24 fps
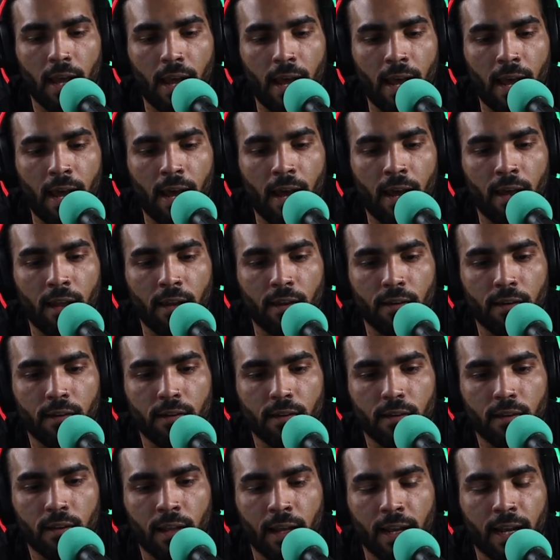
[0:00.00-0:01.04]
And
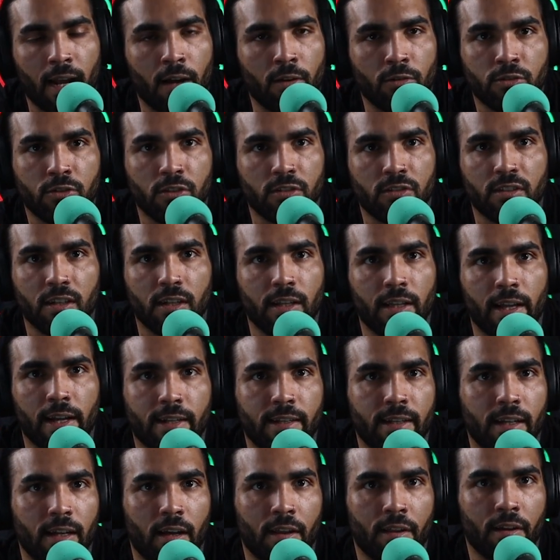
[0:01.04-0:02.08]
like I was just
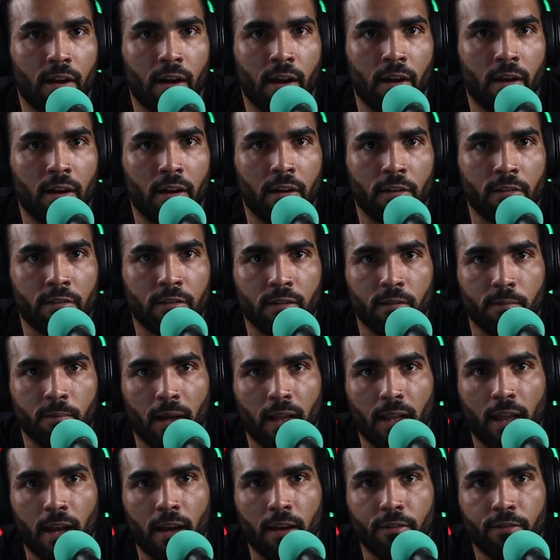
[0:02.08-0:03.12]
neglecting other areas of my
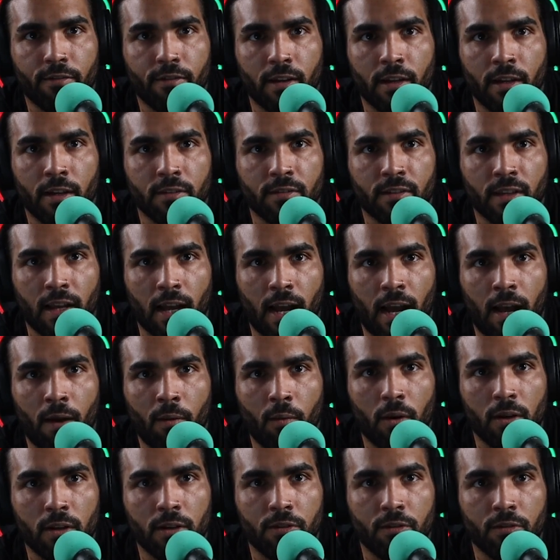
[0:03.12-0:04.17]
life. And I was like, I
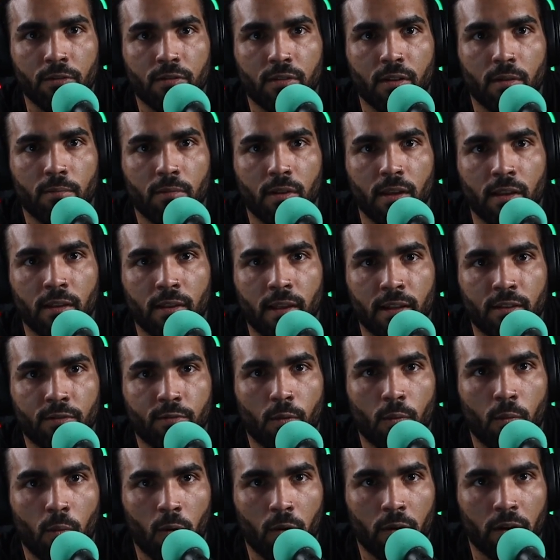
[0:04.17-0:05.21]
want to do something that's
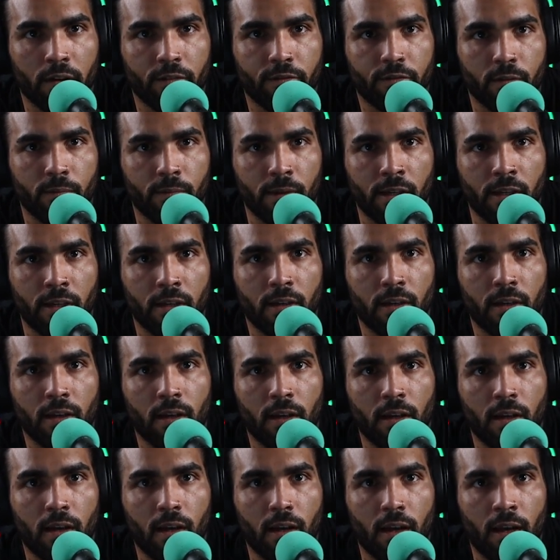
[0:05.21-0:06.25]
rewarding for me
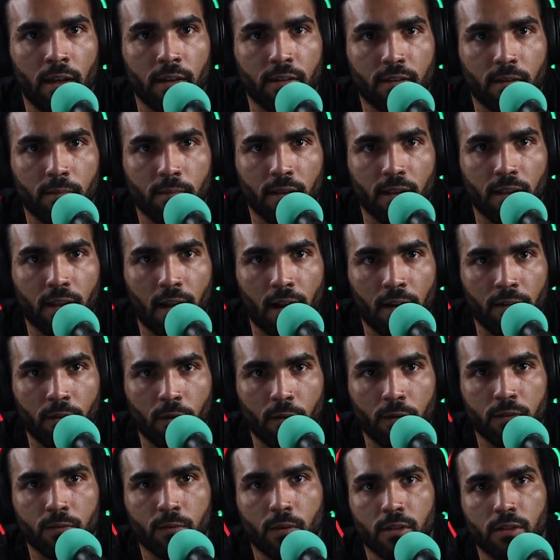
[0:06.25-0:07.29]
and something that I've
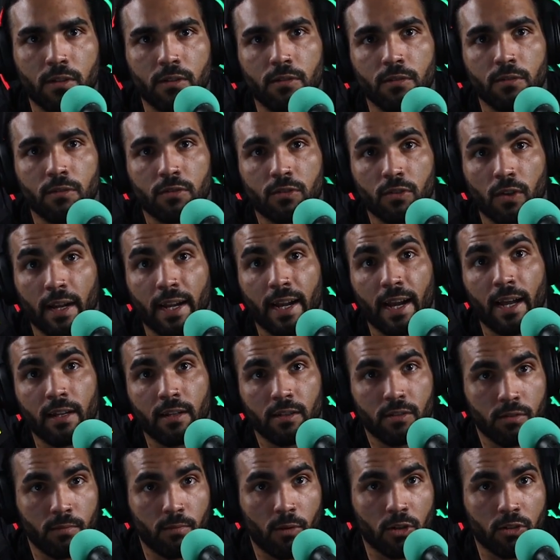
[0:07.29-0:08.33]
always wanted to do. So I got
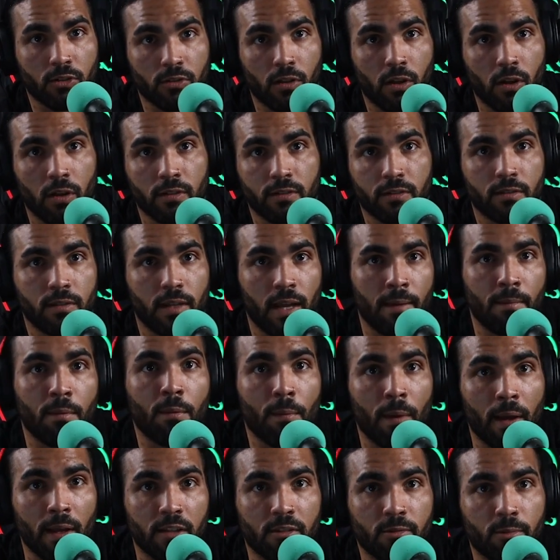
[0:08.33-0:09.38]
into martial arts,
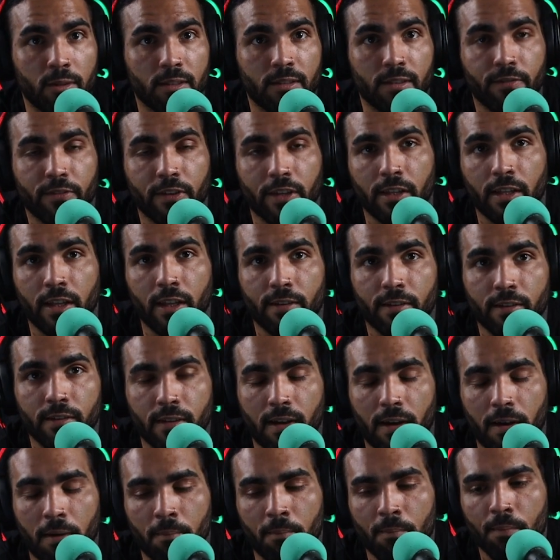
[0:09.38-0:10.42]
MMA specifically at the
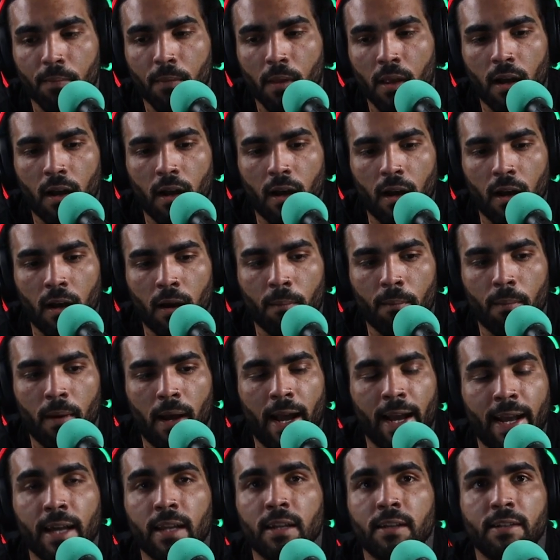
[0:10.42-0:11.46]
time. I
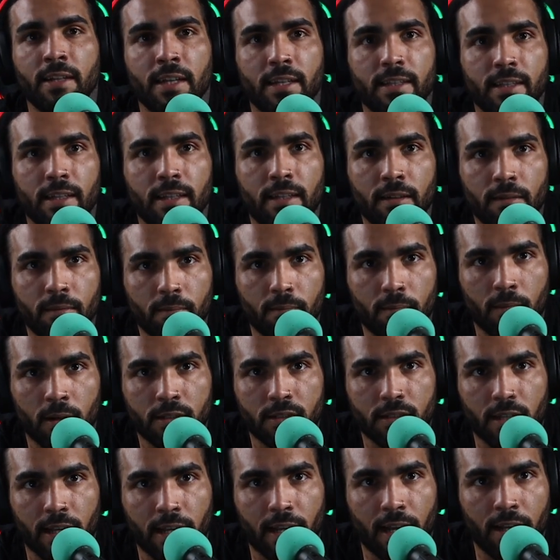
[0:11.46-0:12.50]
got addicted, much
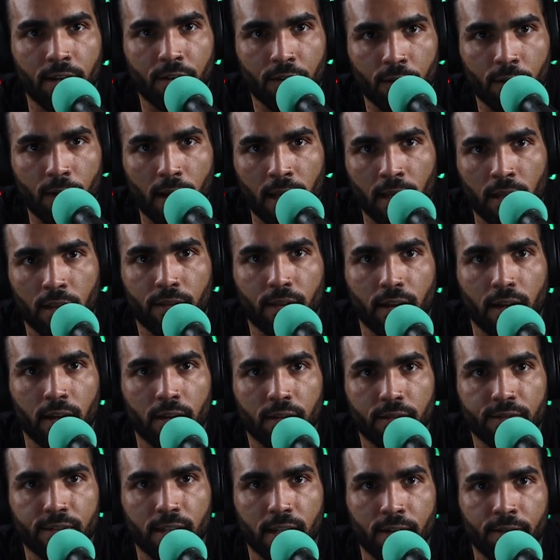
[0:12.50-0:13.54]
like I do anything
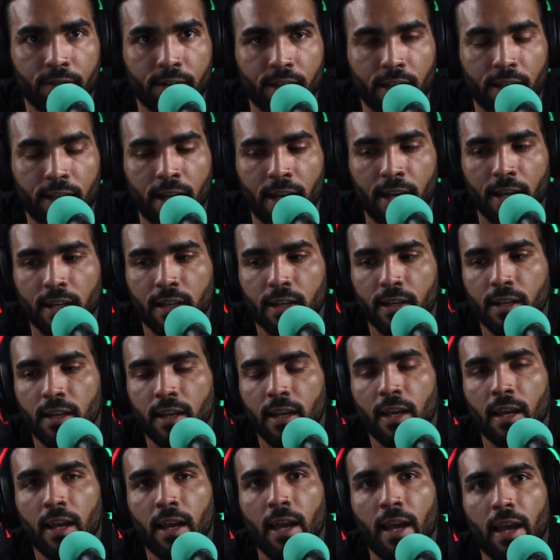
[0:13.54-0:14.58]
else that I really like.
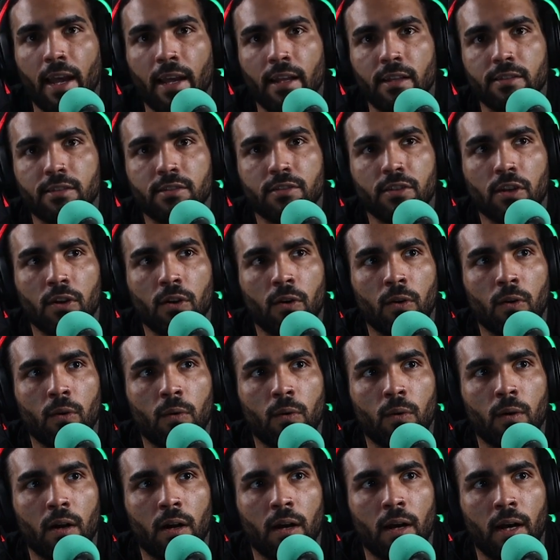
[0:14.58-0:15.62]
And
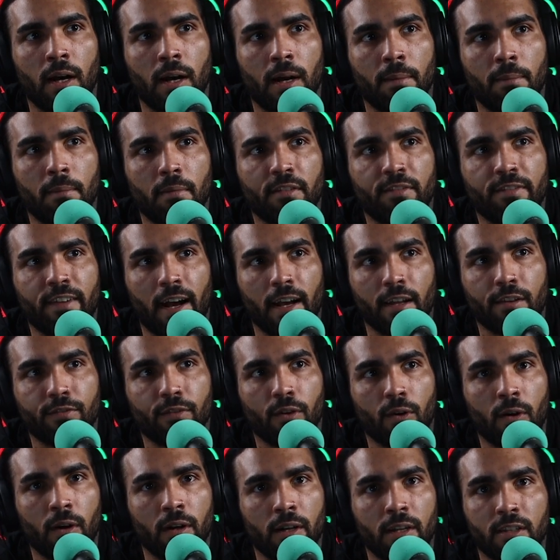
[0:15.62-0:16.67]
so, fast
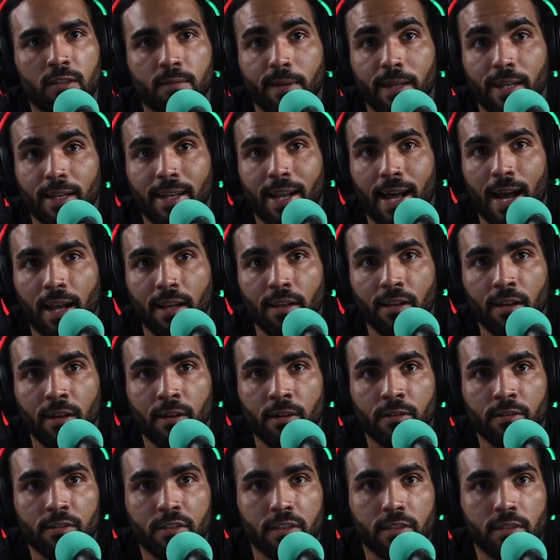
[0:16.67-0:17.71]
forward, it's been 9
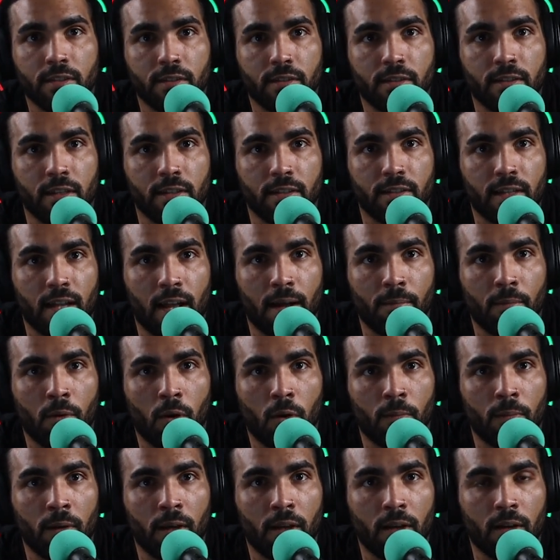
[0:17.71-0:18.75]
years since that
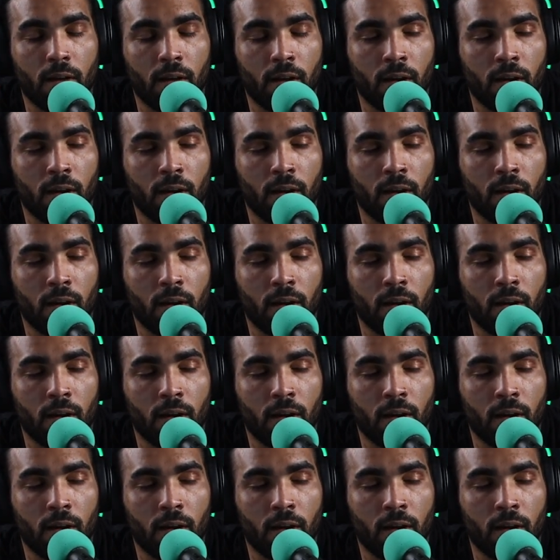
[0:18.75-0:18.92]
moment.